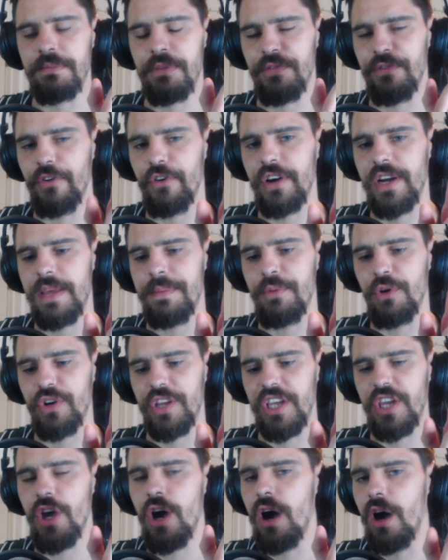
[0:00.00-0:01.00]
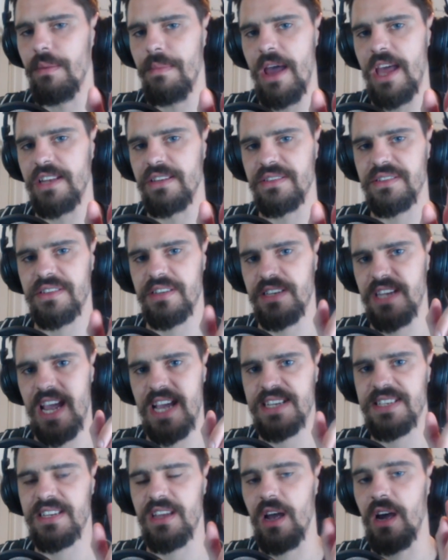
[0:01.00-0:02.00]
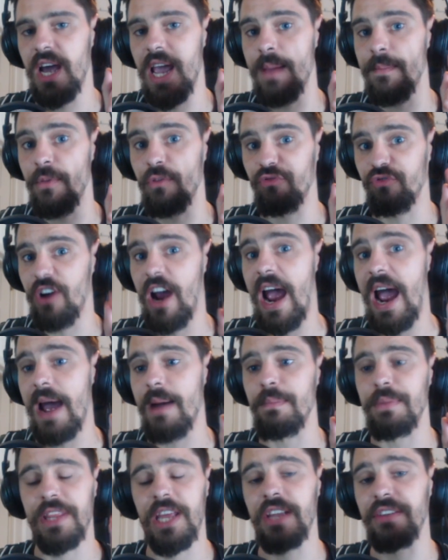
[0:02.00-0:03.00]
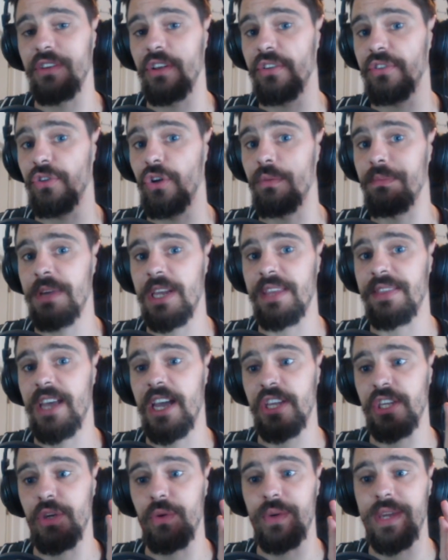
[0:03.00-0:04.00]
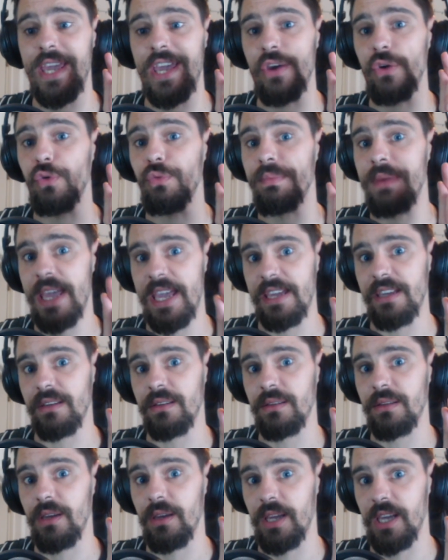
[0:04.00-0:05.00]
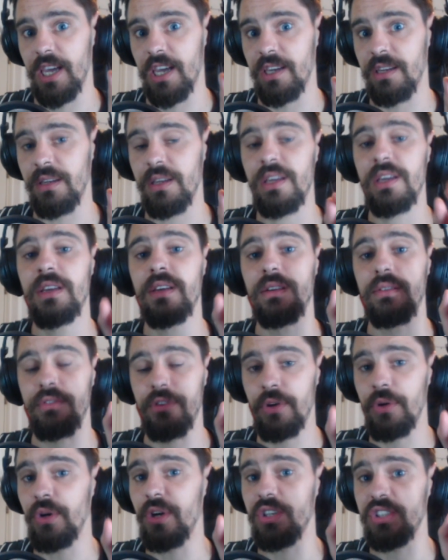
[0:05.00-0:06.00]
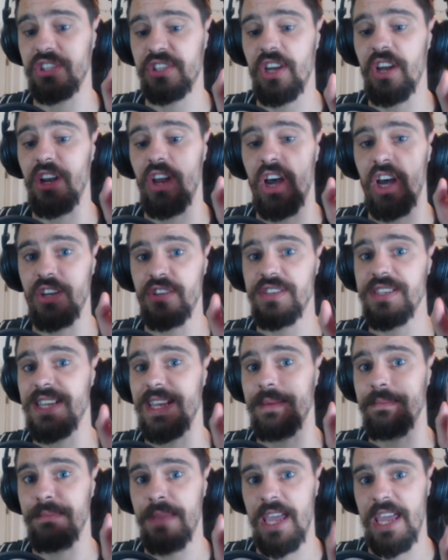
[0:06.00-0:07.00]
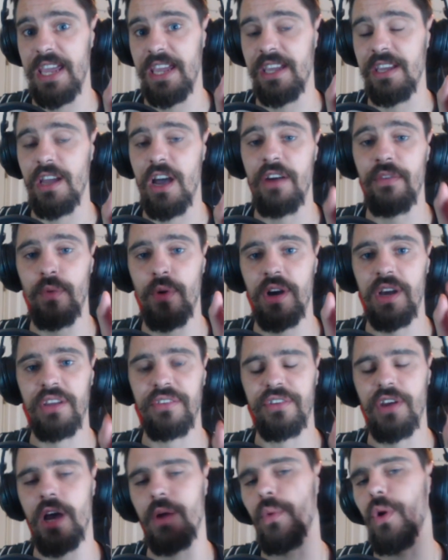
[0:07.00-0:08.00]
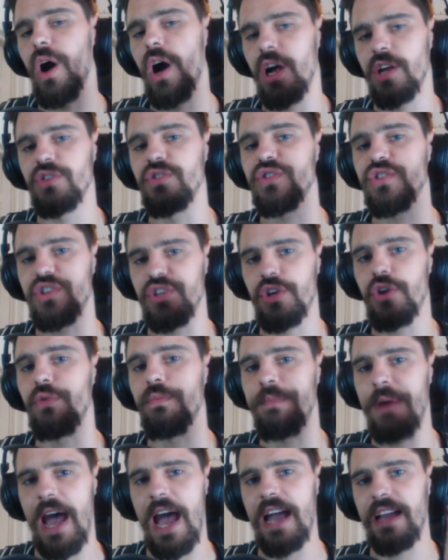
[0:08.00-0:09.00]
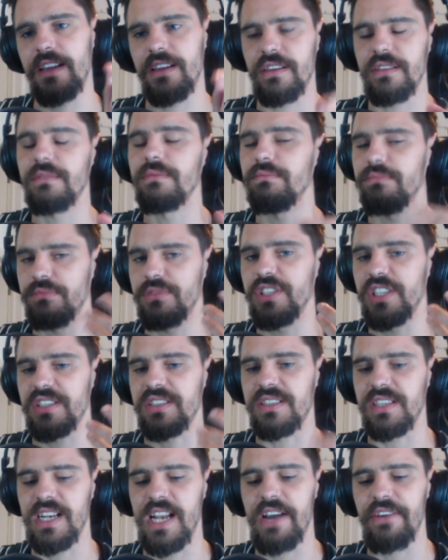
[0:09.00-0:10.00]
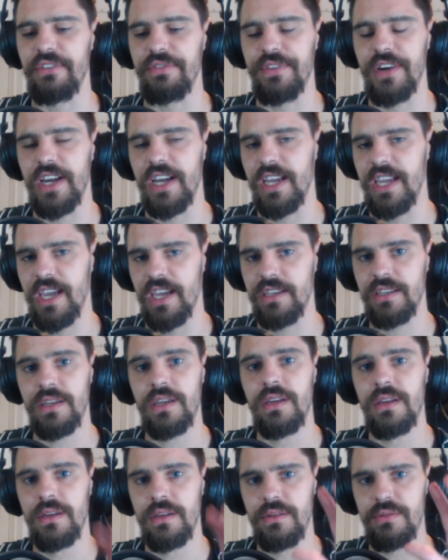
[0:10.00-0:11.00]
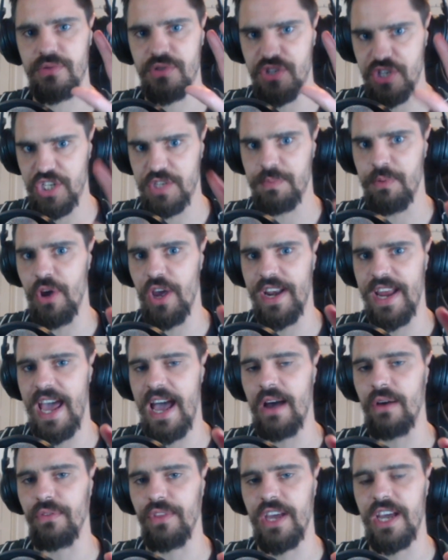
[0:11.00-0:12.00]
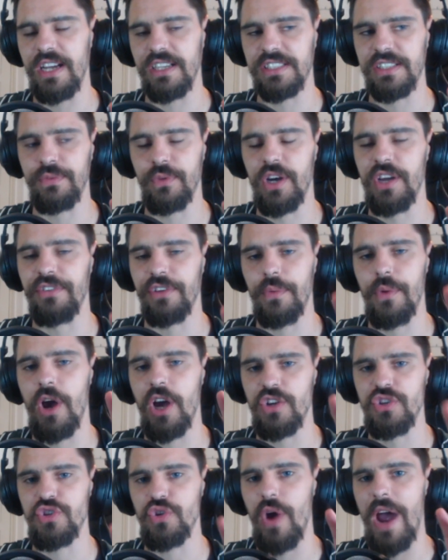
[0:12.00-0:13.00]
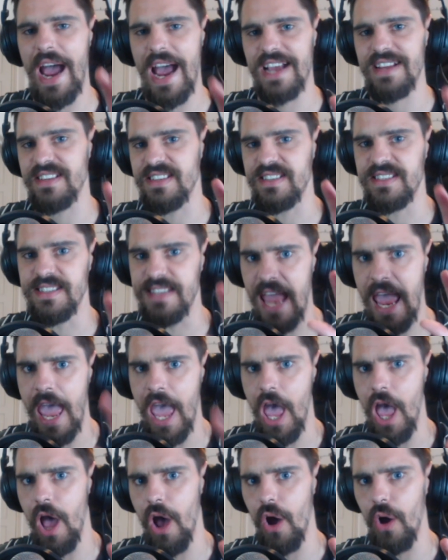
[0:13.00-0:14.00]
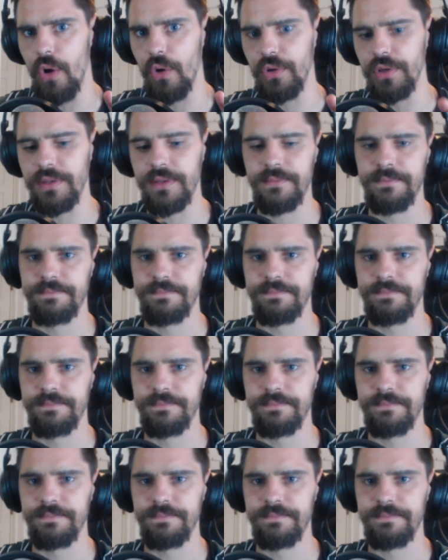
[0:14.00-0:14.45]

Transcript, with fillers: Before anybody comments, yes, I am a rat, but that does not mean that you kill me, okay? Do not start hunting me, otherwise I will hunt you back. Just to clarify, okay? Just putting it out there, because otherwise I will hunt your ass down.